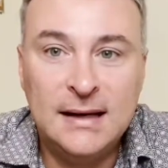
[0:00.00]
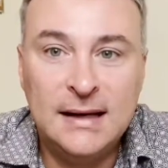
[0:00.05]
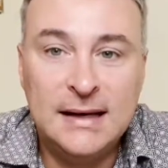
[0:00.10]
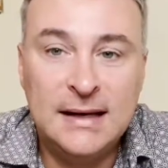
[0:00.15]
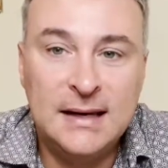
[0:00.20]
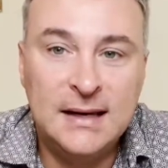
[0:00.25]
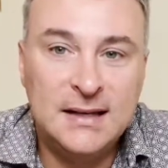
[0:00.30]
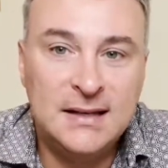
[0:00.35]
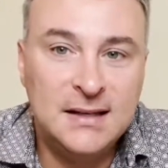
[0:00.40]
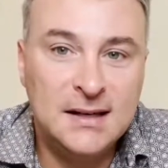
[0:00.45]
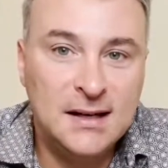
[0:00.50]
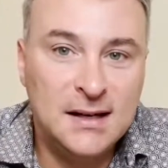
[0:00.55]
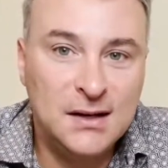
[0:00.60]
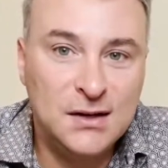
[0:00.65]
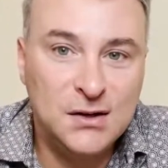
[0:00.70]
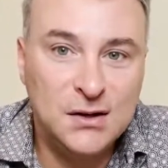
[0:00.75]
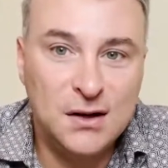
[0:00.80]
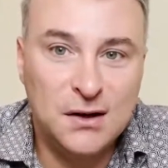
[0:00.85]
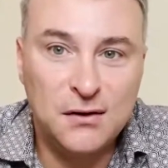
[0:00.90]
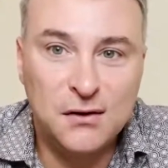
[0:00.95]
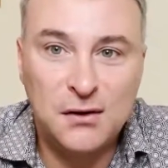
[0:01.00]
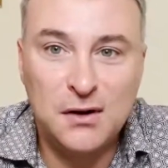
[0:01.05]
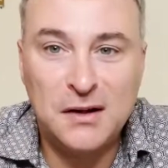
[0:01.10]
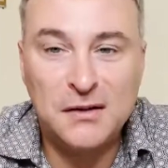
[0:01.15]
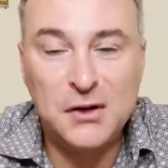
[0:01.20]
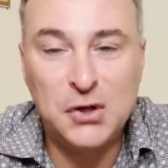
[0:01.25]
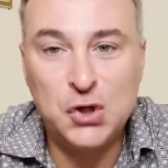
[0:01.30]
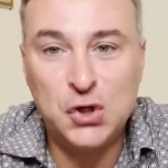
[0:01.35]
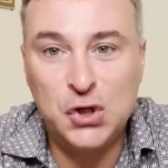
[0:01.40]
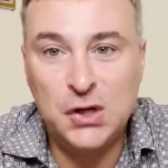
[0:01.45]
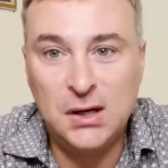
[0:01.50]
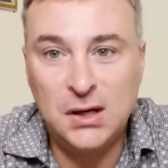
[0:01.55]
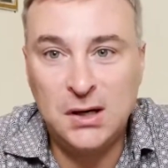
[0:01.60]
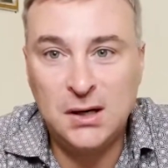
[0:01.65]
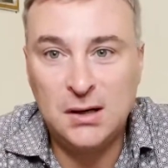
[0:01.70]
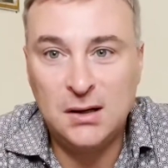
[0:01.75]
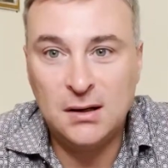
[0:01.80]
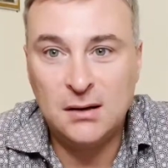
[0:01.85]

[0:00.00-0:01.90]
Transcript: kissing each other on the cheek,